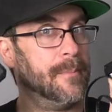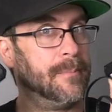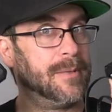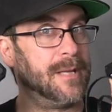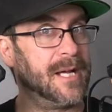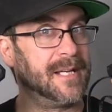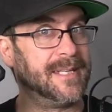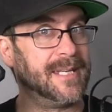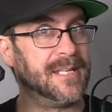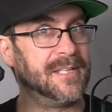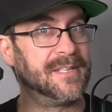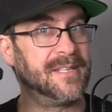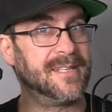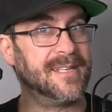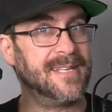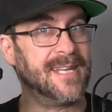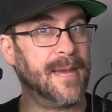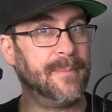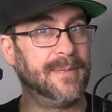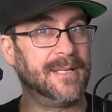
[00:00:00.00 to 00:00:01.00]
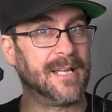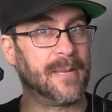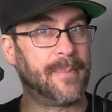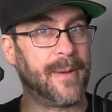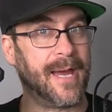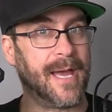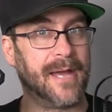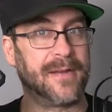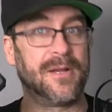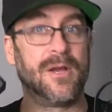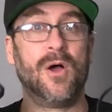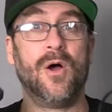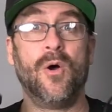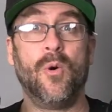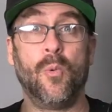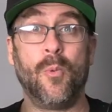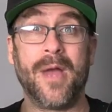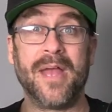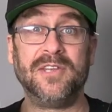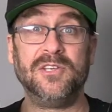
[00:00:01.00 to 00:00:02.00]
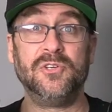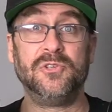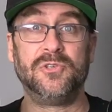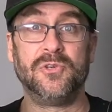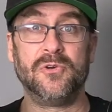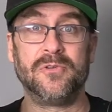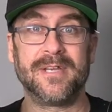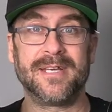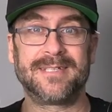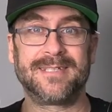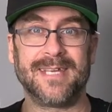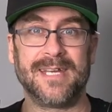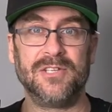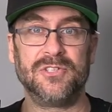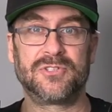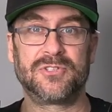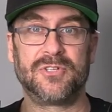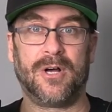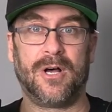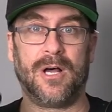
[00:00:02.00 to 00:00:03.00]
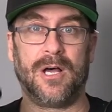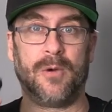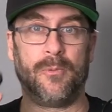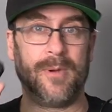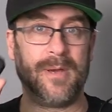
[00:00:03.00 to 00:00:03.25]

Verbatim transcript: plugged into the Nebula Pad when you do this install.